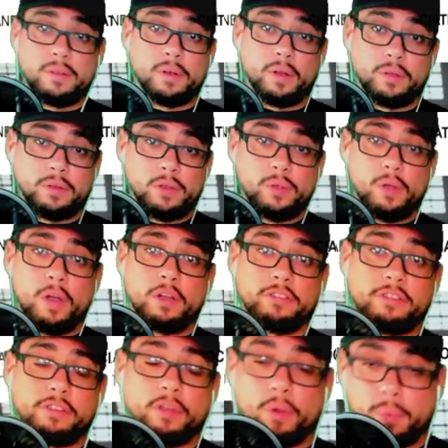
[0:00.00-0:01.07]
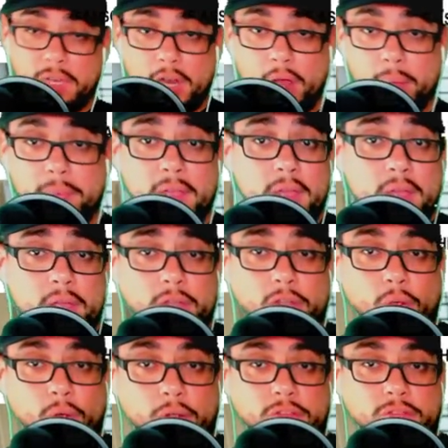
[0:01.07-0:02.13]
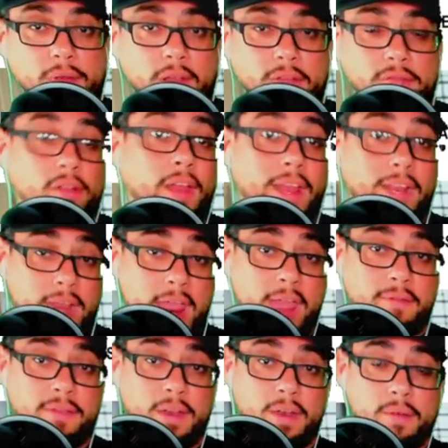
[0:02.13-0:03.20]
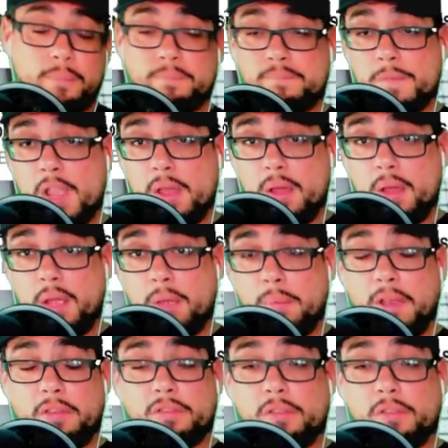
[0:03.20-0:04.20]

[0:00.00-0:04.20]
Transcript: you know, you are storing up your treasure in heaven. And make